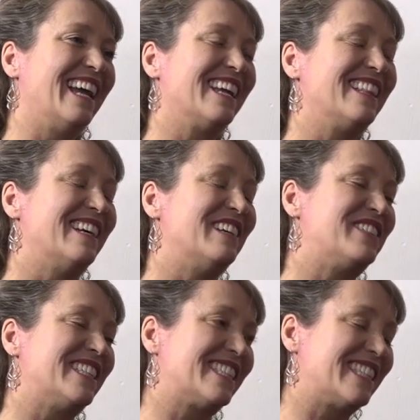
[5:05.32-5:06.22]
And I loved
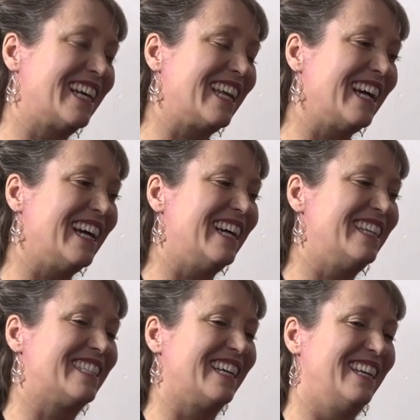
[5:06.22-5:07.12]
to study
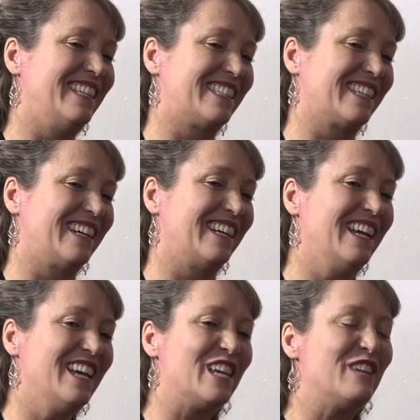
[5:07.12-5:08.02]
it, and
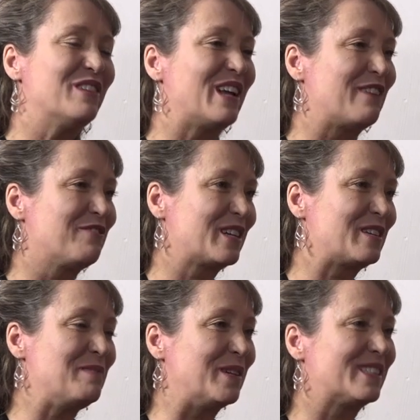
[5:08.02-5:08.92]
even
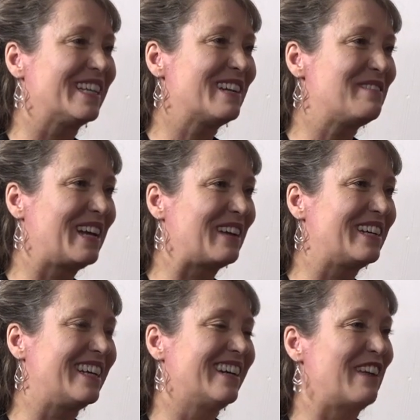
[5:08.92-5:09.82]
African music, when I
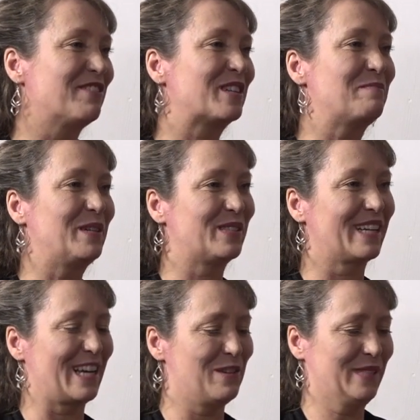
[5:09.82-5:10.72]
would hear African
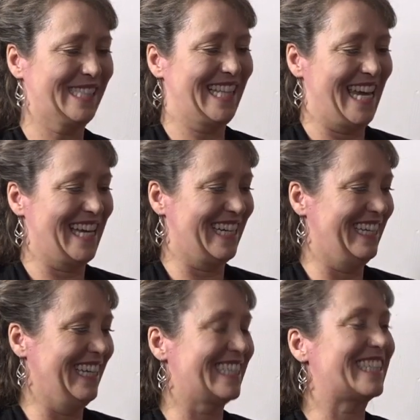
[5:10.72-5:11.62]
music, it was like
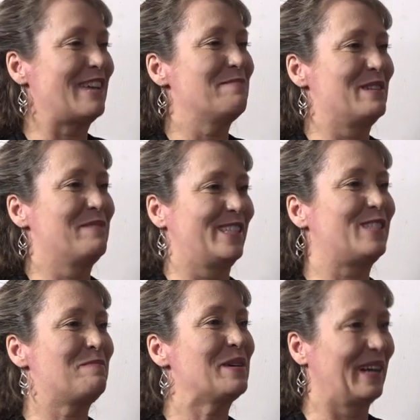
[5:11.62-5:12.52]
excitement in my
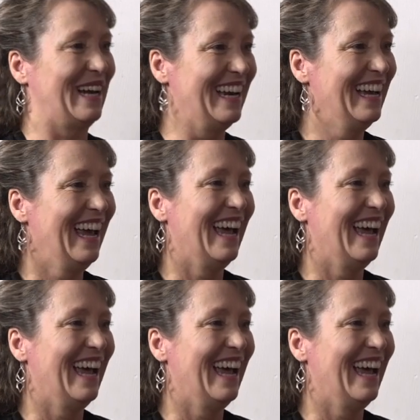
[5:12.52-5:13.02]
spirit.